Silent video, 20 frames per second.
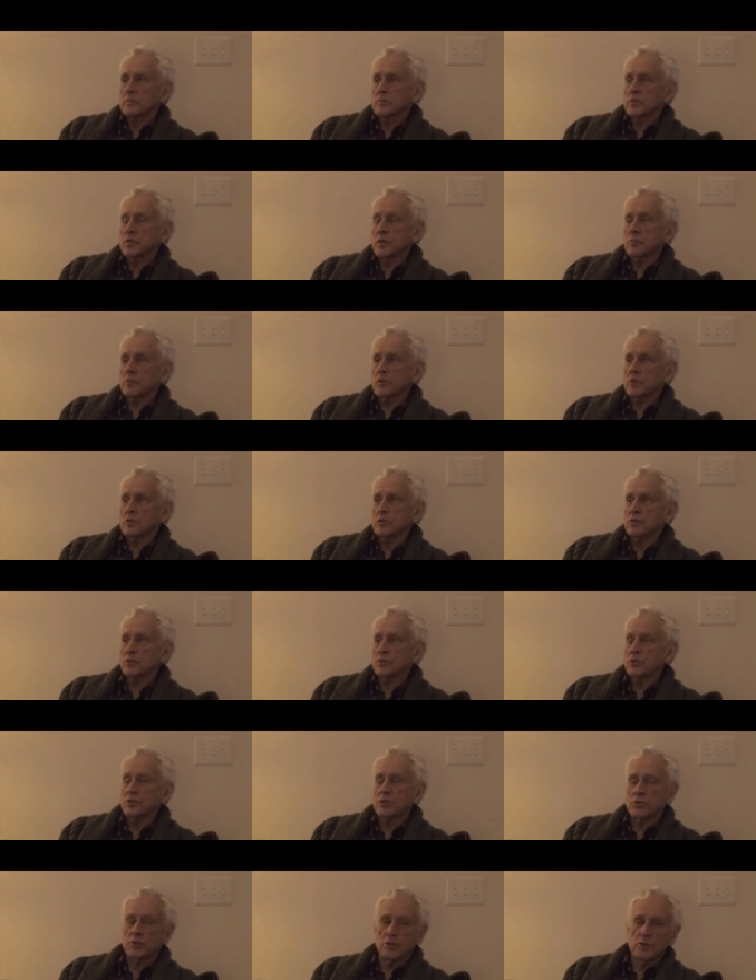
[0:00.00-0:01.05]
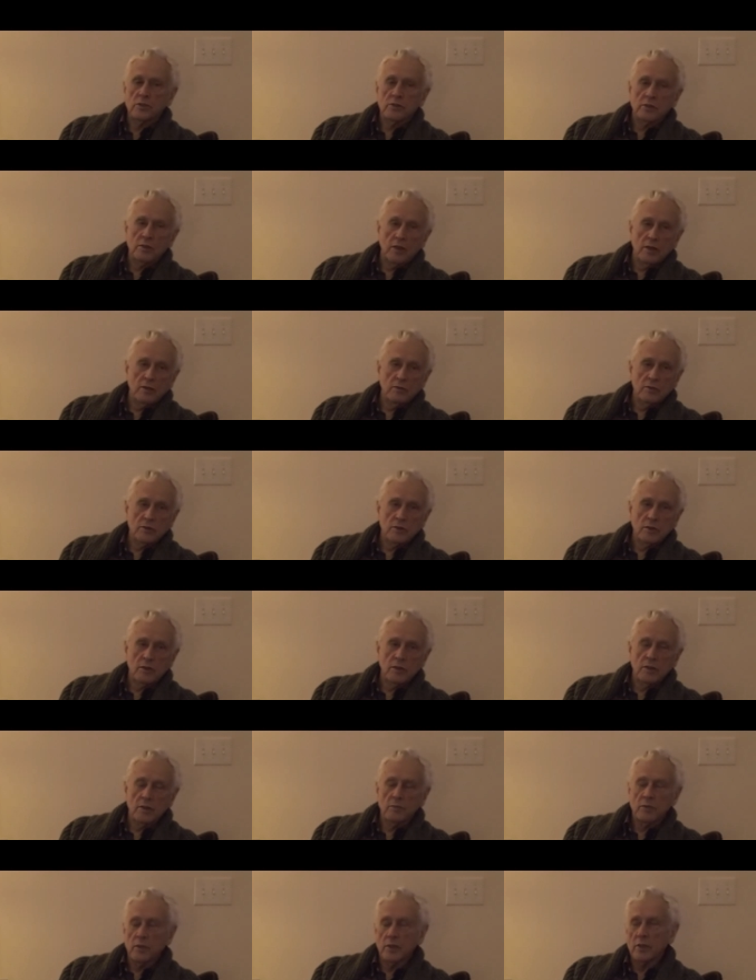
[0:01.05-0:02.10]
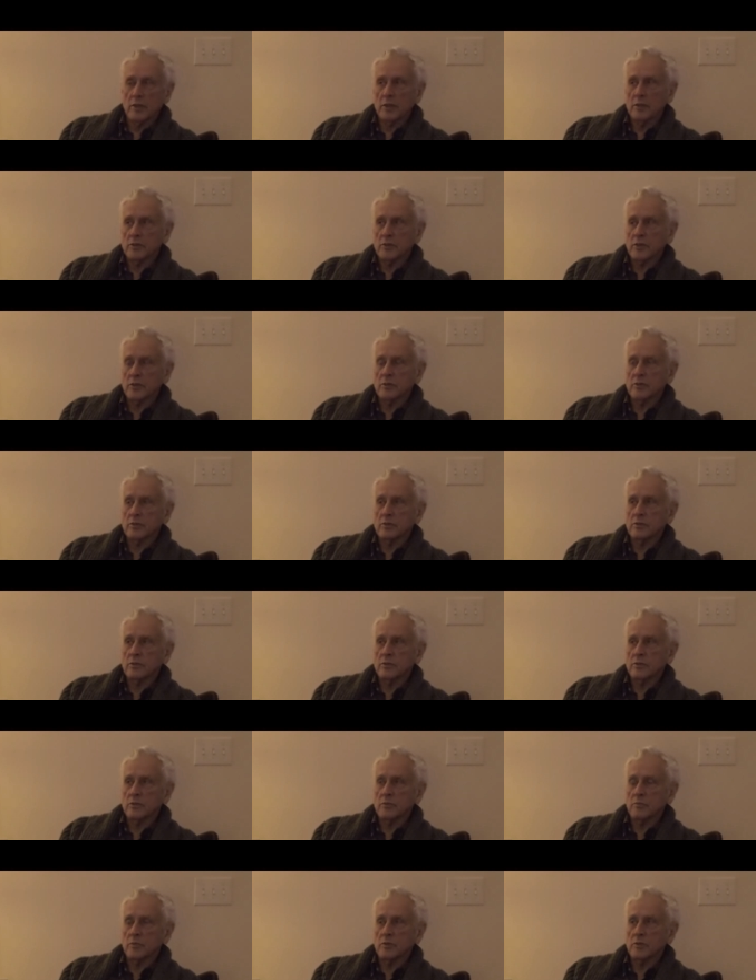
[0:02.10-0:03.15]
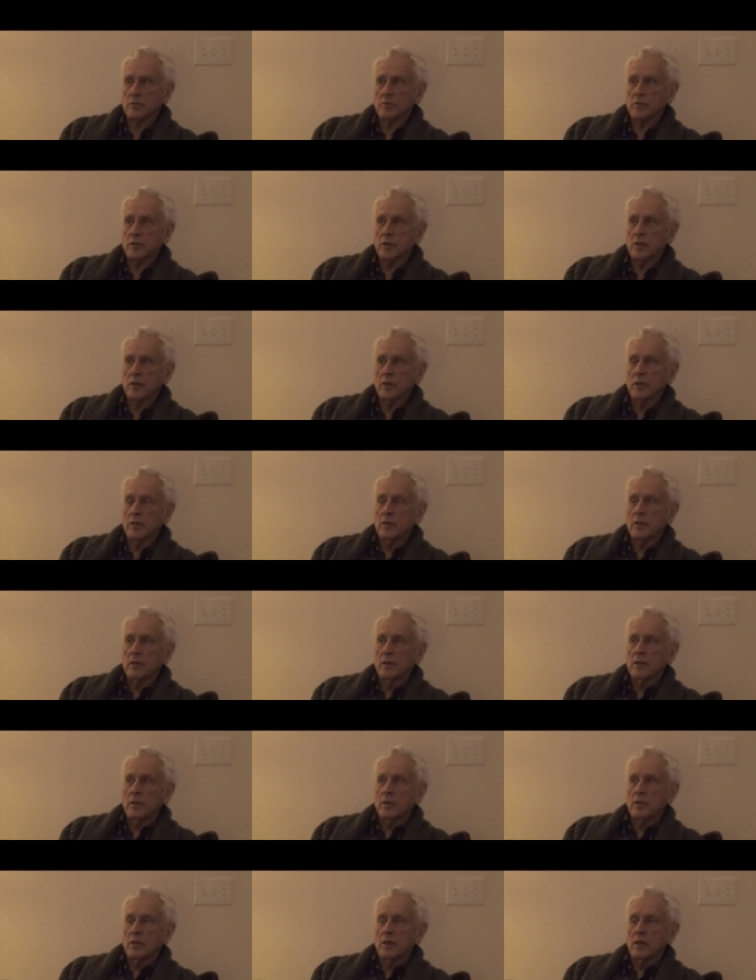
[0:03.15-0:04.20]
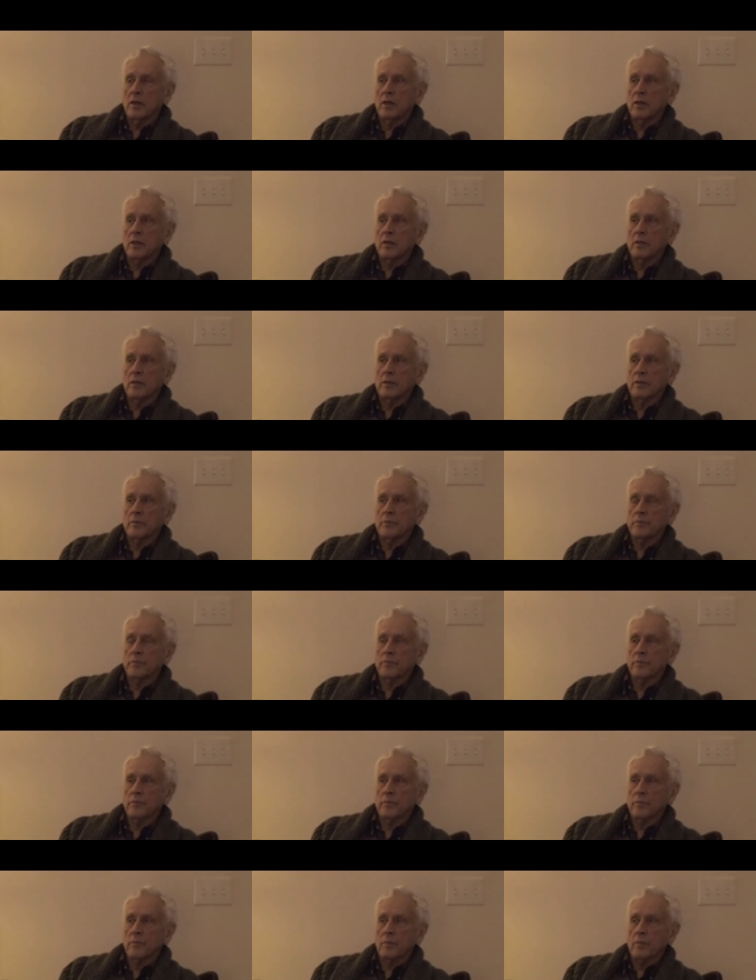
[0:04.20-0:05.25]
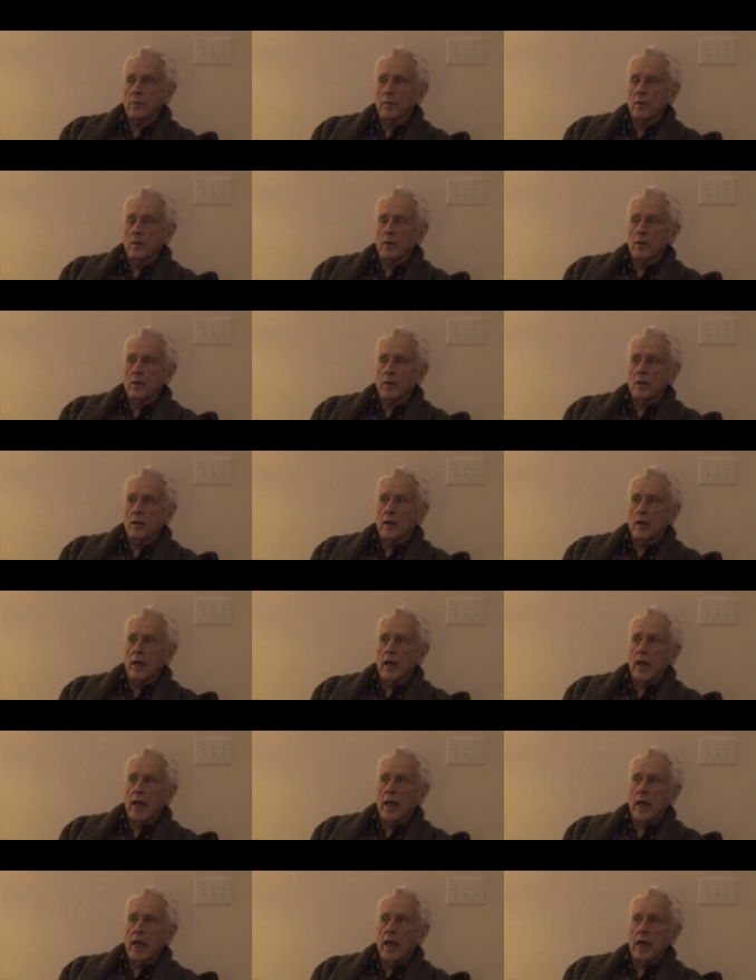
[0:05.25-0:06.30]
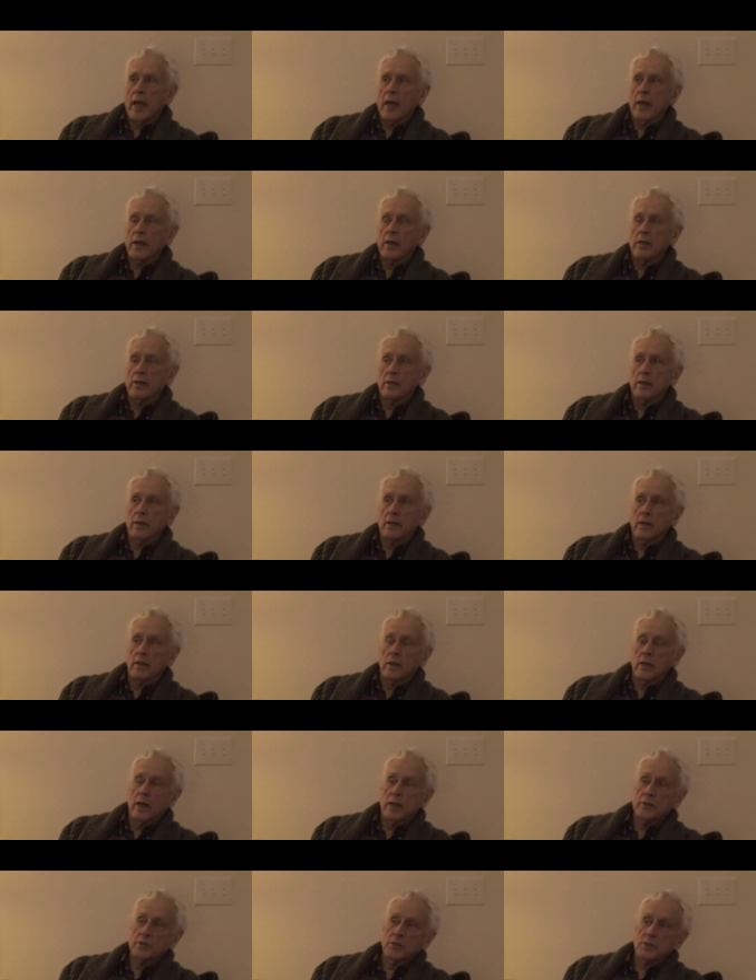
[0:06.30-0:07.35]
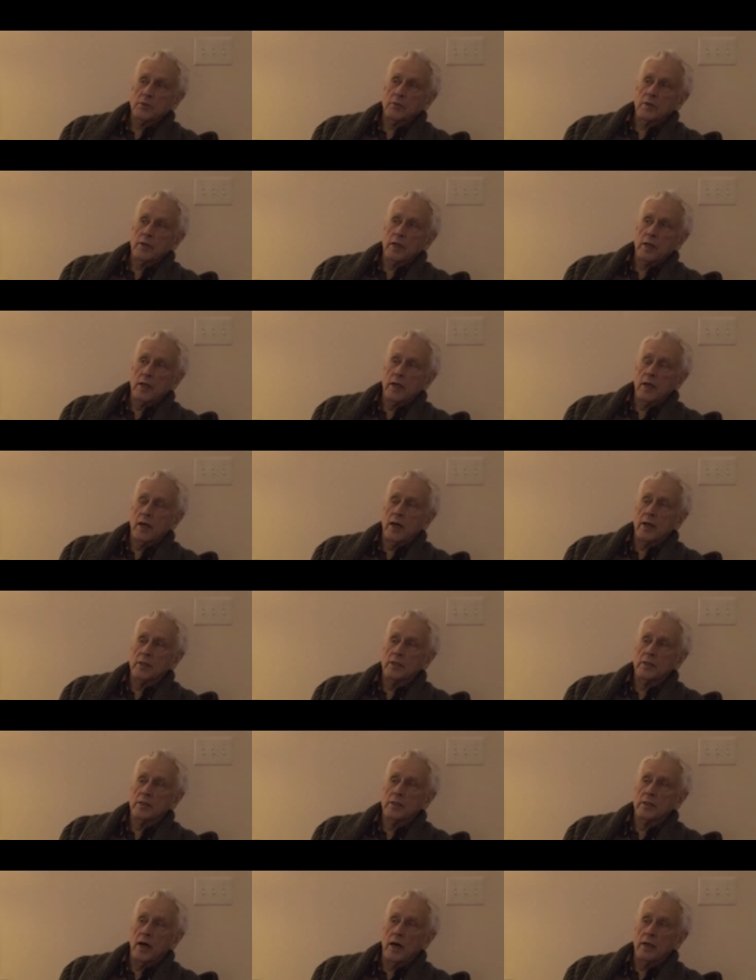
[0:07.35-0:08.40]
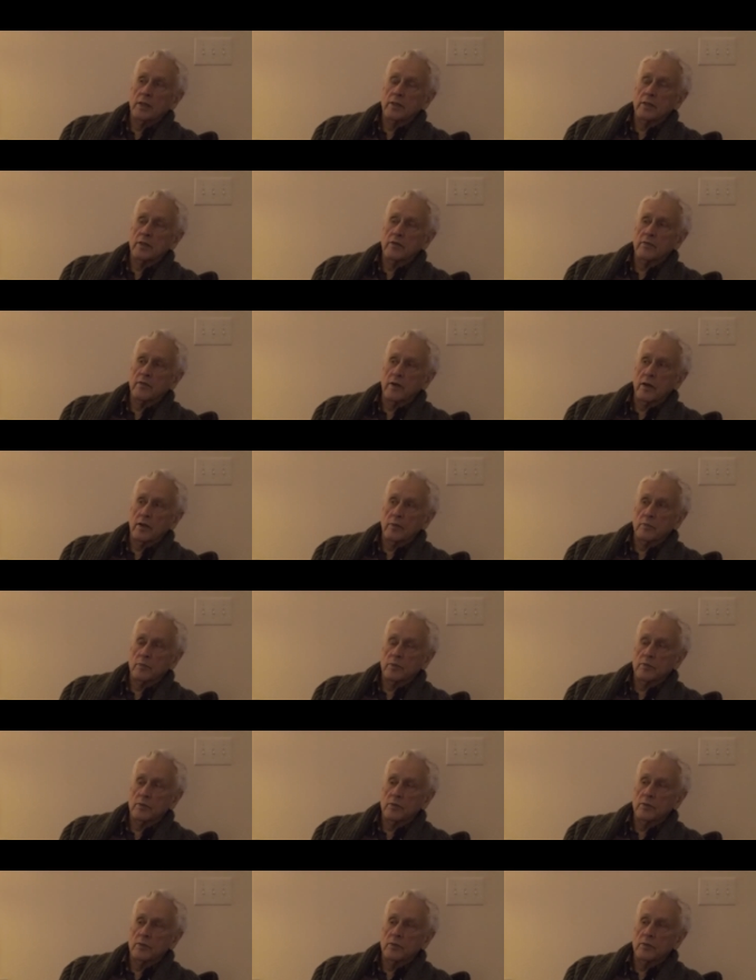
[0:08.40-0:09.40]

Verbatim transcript: some of the shit that I was caught up in. I guess that's the simplest way. Uh, and consequently, I did not develop